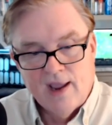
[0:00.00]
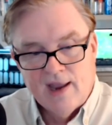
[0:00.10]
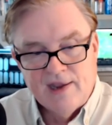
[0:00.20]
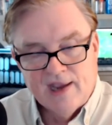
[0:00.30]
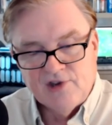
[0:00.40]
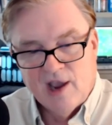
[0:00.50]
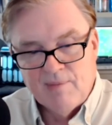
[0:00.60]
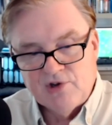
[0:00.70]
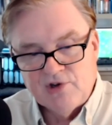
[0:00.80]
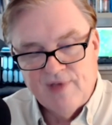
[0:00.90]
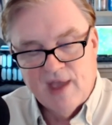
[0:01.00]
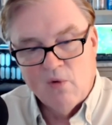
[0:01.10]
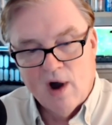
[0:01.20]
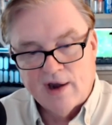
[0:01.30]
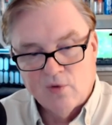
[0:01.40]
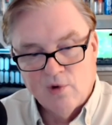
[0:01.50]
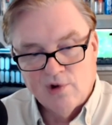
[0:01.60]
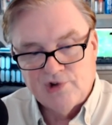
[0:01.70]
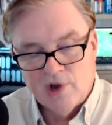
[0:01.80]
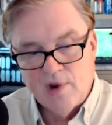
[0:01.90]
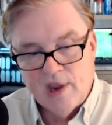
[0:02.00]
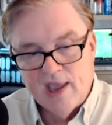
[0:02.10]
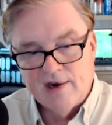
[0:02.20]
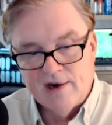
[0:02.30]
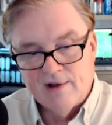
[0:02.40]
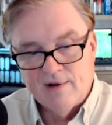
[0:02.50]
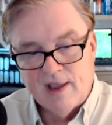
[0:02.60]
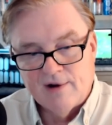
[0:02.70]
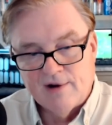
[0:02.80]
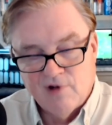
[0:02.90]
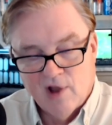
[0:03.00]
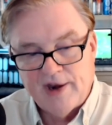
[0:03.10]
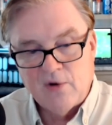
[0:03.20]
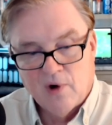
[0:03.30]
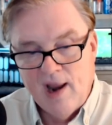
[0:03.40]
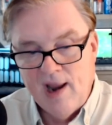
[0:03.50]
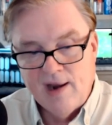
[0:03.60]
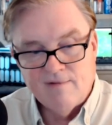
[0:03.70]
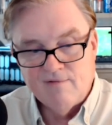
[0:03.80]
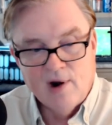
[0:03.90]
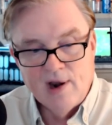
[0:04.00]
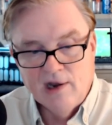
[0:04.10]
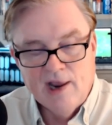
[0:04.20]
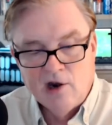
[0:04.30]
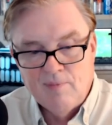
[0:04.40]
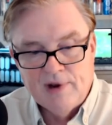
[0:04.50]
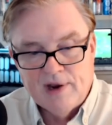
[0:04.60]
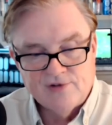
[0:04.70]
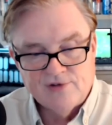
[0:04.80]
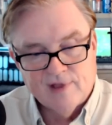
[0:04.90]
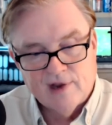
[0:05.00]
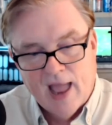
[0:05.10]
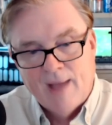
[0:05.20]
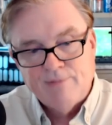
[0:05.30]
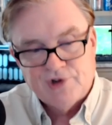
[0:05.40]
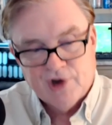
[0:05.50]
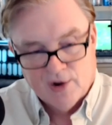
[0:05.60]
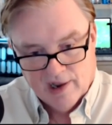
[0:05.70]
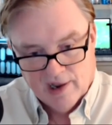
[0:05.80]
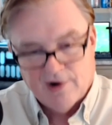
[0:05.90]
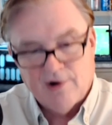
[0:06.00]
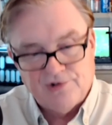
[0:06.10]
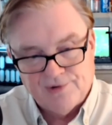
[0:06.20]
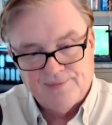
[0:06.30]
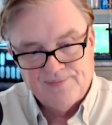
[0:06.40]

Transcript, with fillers: And guess how much of that water will soak in in a, in a flooding rain? Very little because of the limestone layers.